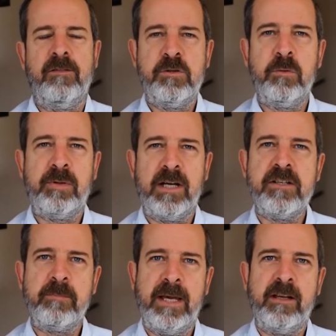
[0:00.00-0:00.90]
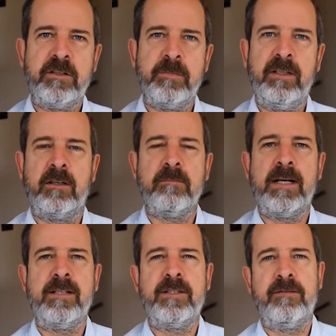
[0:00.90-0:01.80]
Visual project management
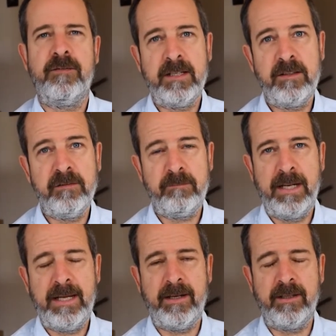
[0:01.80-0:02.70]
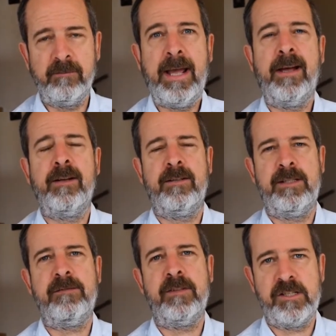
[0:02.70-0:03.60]
combines effective planning and
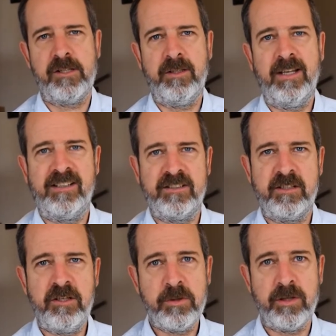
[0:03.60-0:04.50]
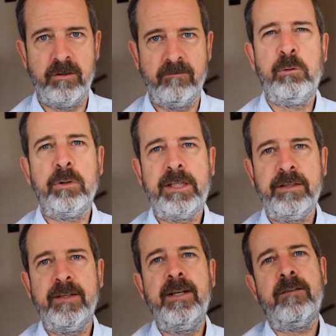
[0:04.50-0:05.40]
efficient execution. It will
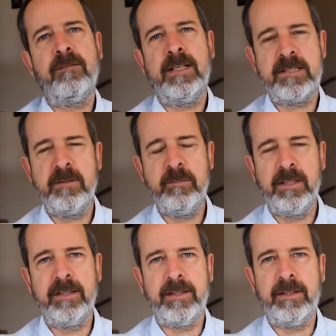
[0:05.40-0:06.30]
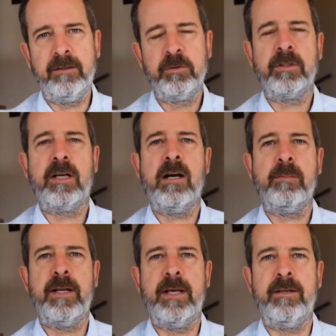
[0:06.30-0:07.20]
give enough flexibility to
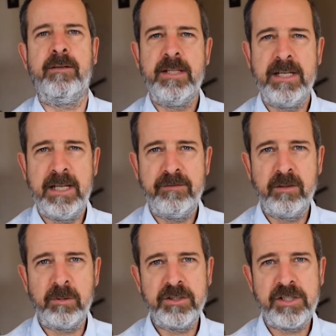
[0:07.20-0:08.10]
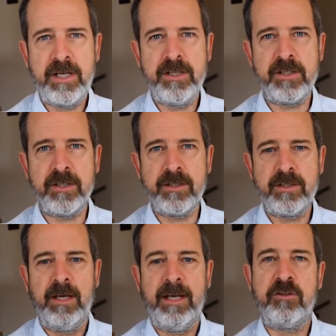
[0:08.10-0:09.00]
accommodate the inevitable
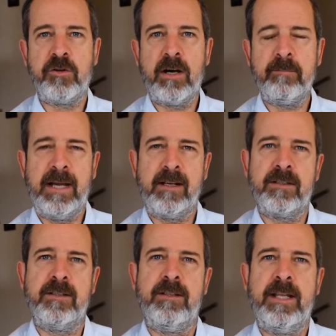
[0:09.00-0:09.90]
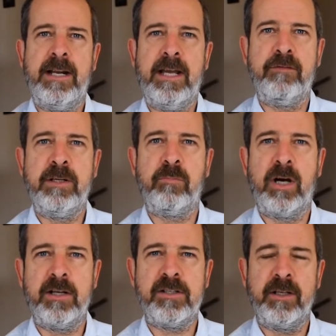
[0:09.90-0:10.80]
changes and drawbacks that every
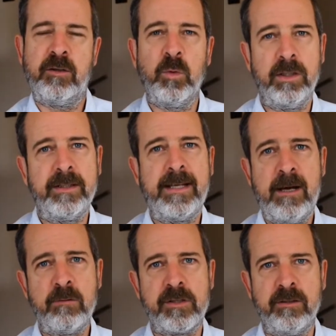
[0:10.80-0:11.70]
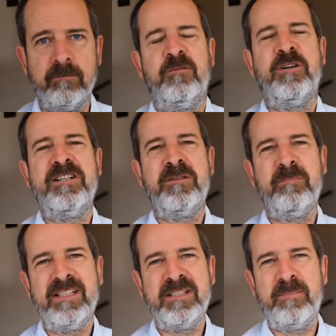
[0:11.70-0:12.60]
project will encounter. One of the
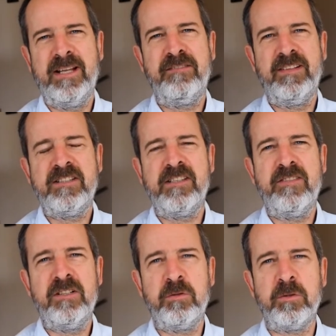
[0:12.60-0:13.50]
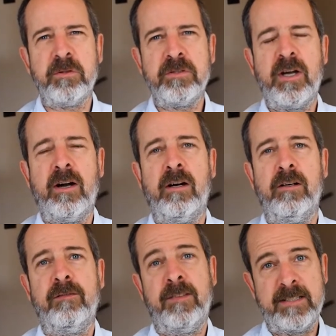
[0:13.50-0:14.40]
biggest benefits of the tools
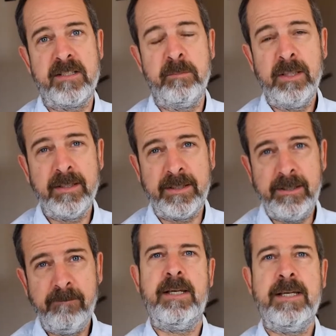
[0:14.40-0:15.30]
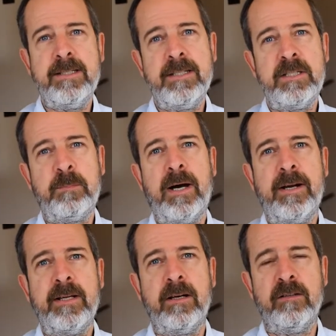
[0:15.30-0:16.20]
are flexibility, easy
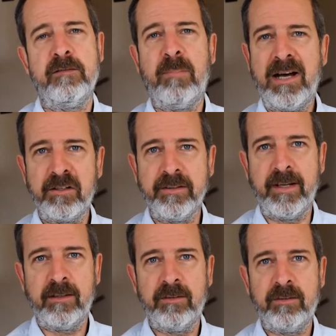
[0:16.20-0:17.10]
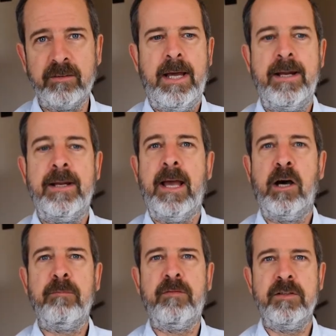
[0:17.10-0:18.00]
spotting of bottlenecks, and
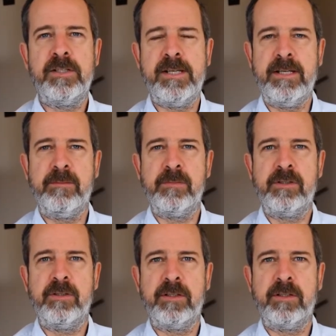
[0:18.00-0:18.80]
help for teams to